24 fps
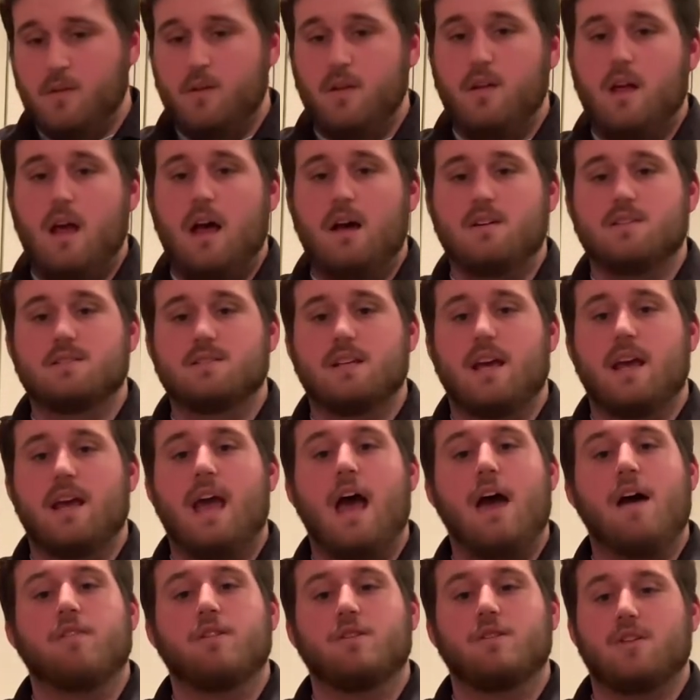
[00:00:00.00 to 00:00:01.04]
I'll say,
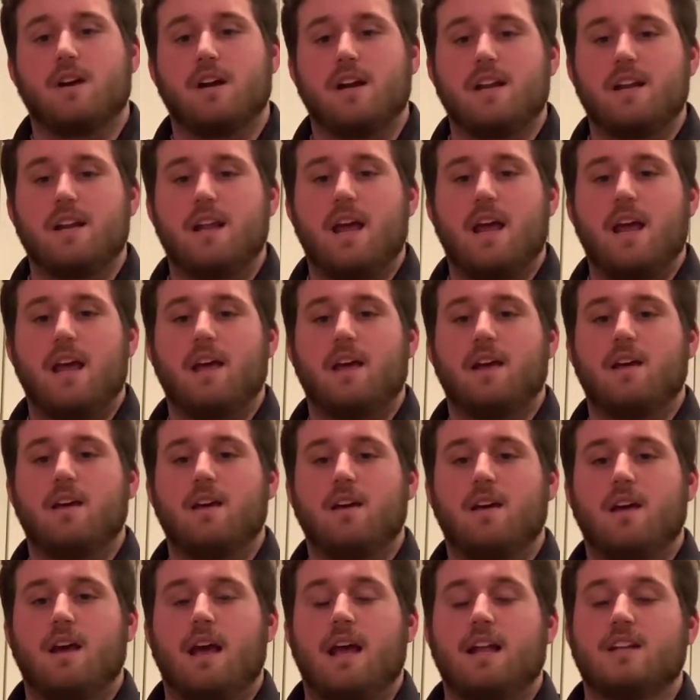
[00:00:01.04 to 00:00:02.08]
have a great day,
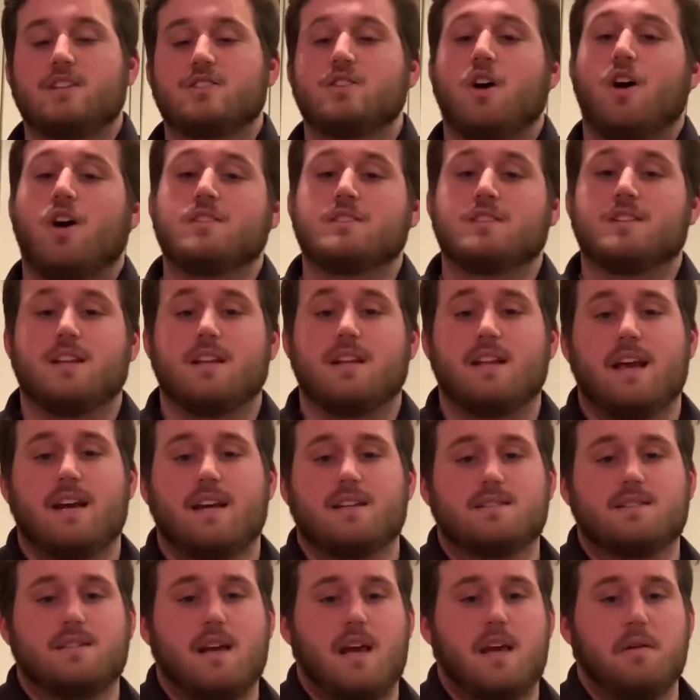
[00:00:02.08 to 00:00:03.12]
and it's on to the
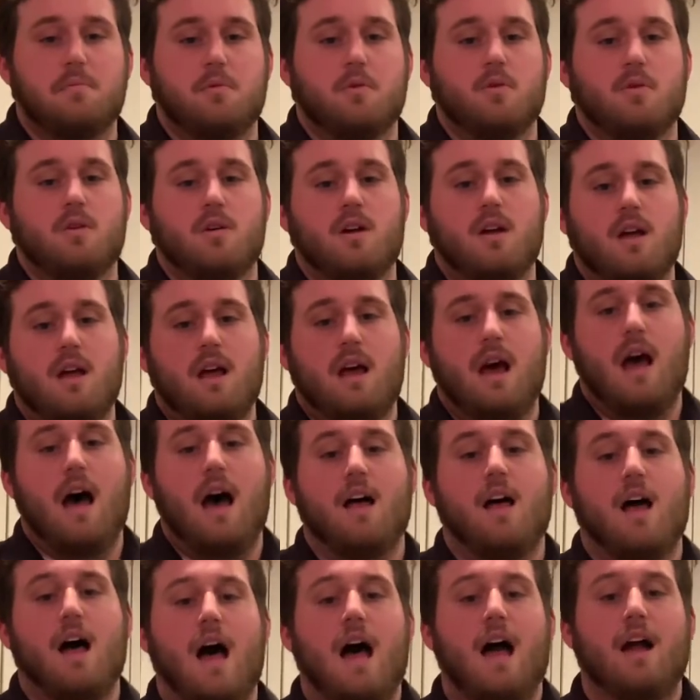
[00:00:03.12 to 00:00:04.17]
next table. I'll
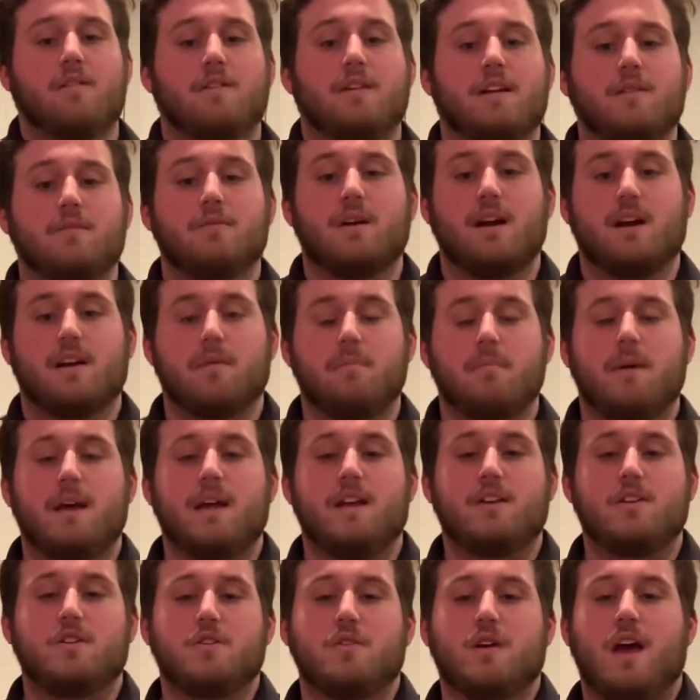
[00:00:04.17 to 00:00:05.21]
highly
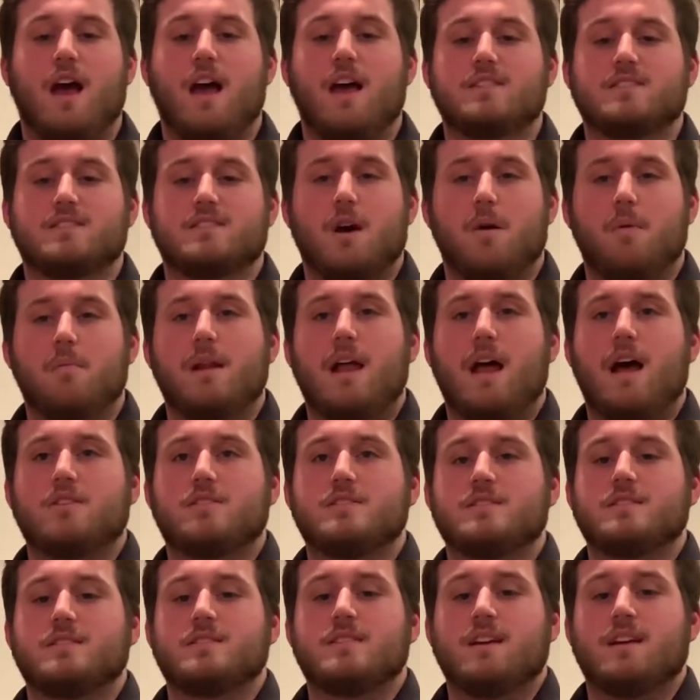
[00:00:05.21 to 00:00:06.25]
recommend you guys coming out
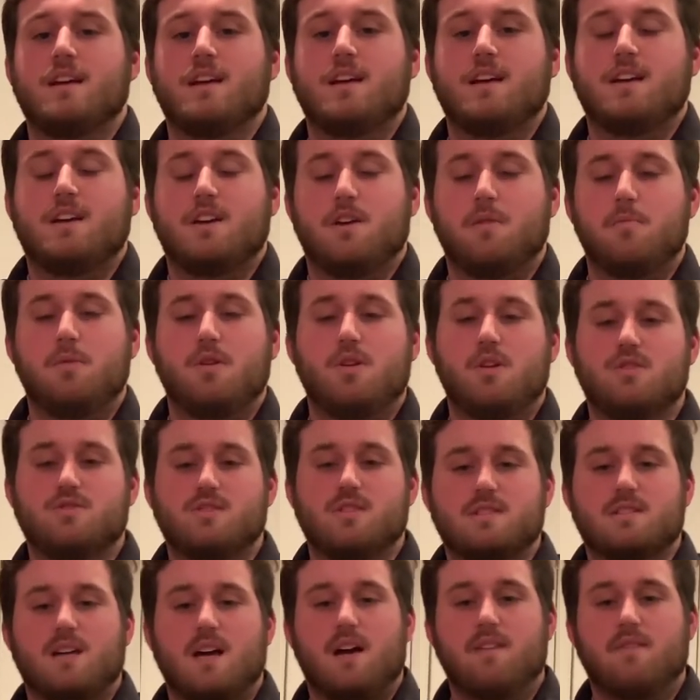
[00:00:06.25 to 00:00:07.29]
to Cabuto's on
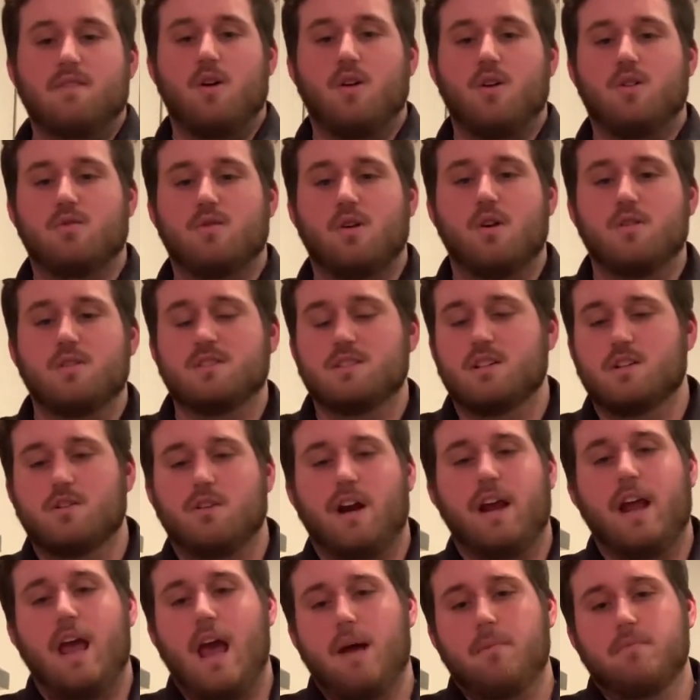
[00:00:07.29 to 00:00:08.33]
Tyvola Road. It's a
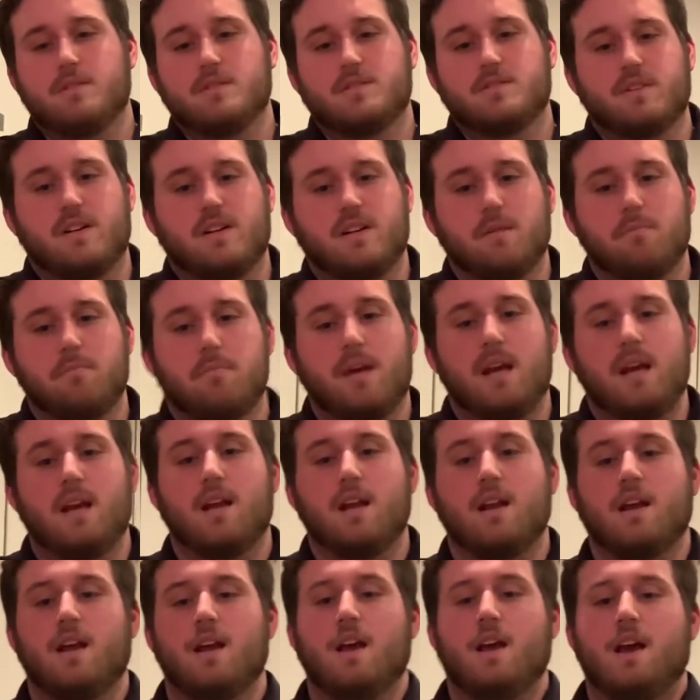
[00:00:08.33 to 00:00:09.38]
great atmosphere to be
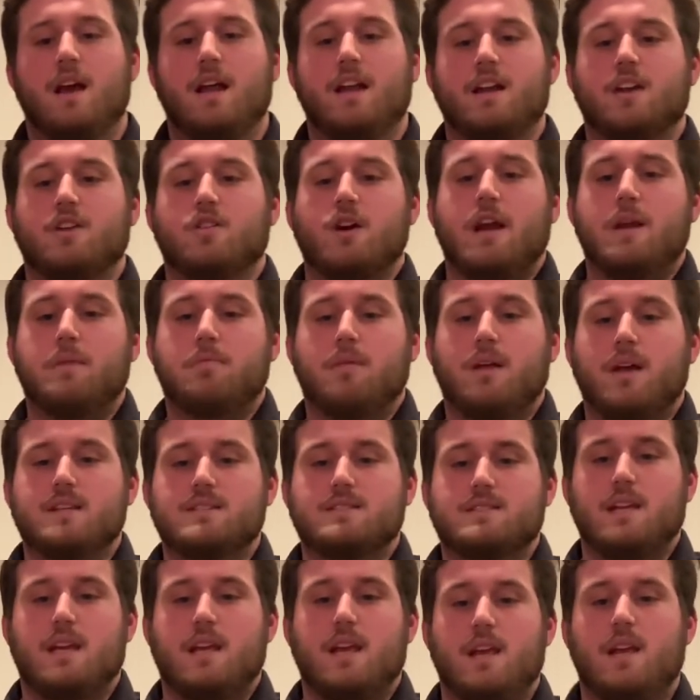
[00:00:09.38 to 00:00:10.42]
in and a great place
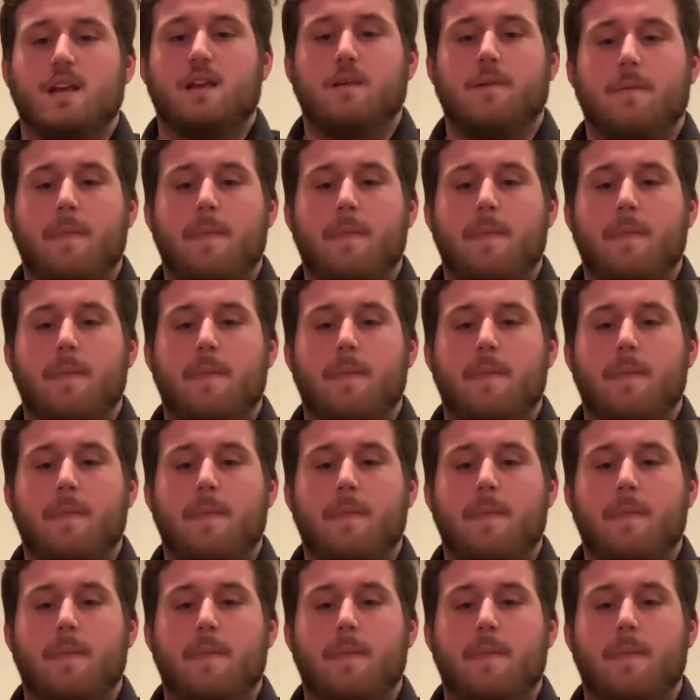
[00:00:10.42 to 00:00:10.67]
to eat.